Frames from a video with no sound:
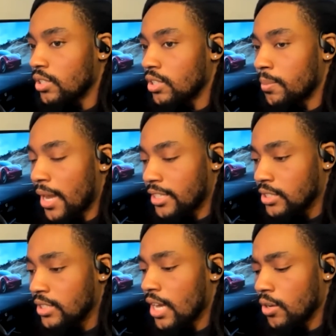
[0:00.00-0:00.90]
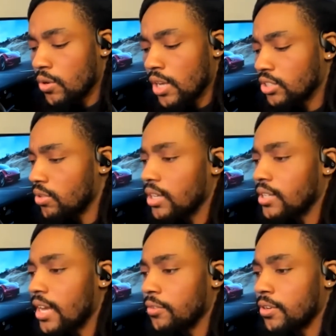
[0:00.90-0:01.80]
imagine the guy who has a regular
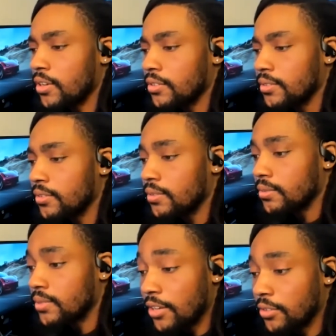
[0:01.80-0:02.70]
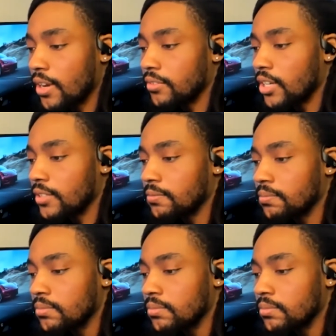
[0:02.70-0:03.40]
9 to 5, right?